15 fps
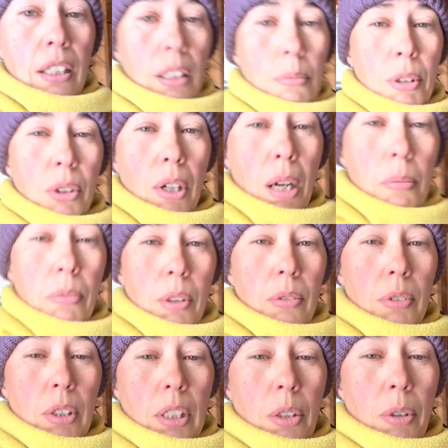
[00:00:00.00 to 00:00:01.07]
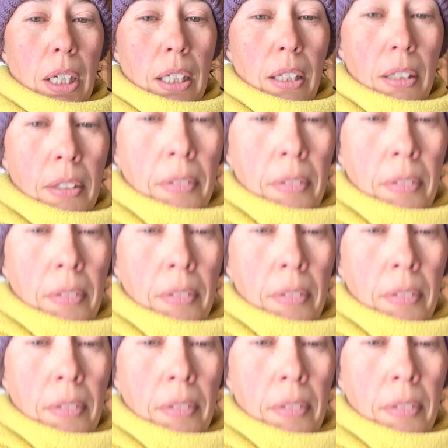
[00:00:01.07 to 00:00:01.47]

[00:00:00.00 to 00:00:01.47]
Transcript: Let me grab one really quick.